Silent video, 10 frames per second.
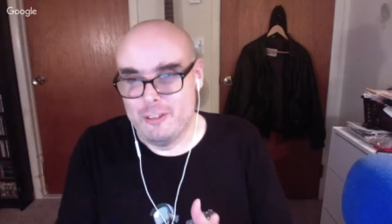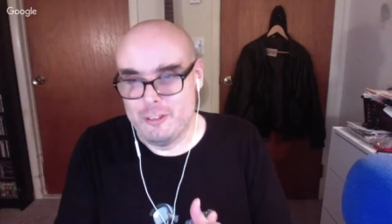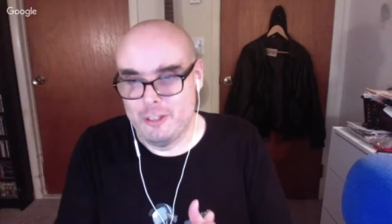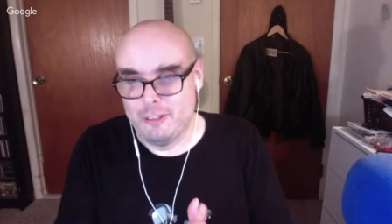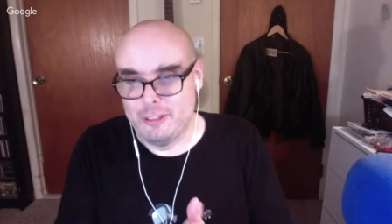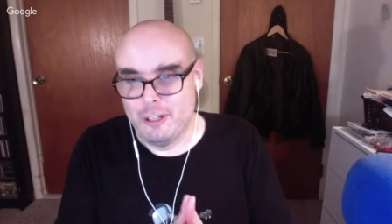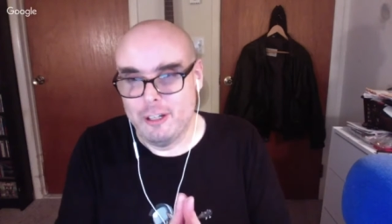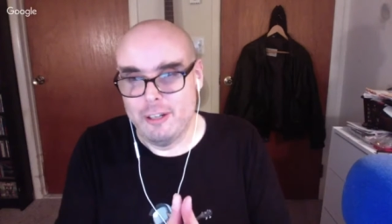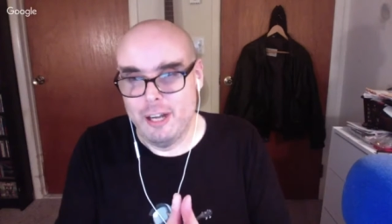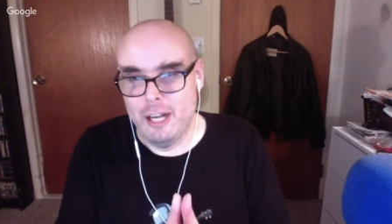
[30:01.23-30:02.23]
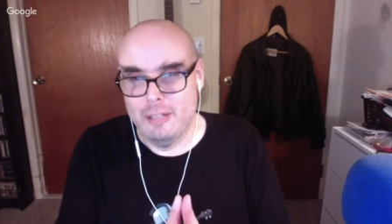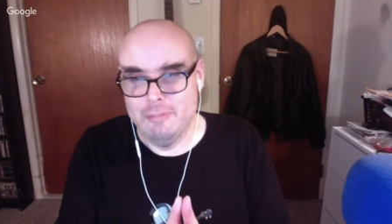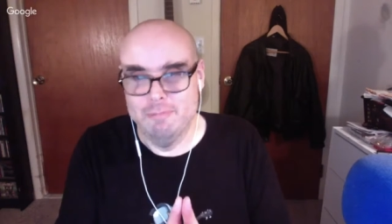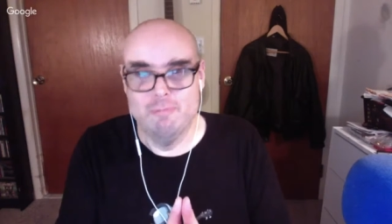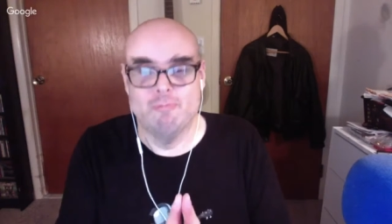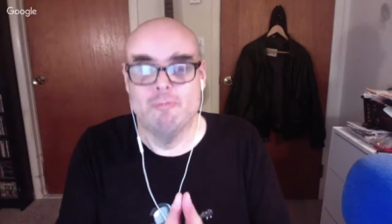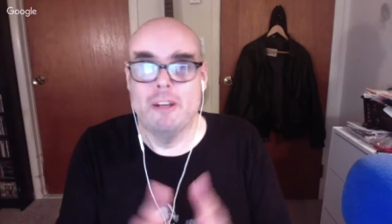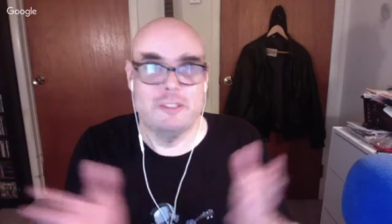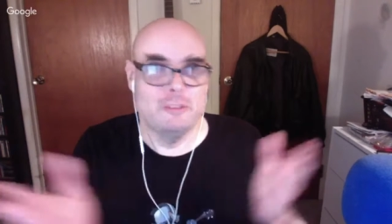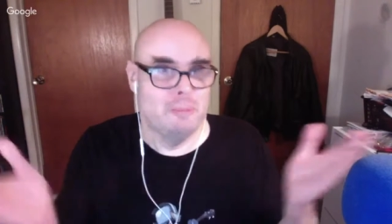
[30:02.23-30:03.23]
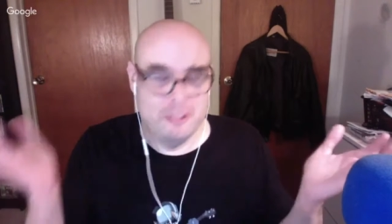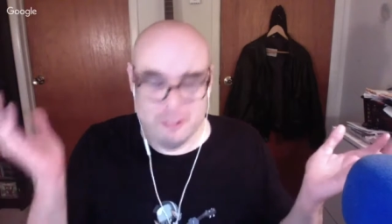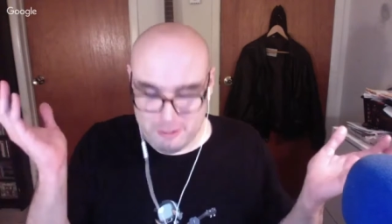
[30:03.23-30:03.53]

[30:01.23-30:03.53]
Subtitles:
Surf Guitar. Rest in peace,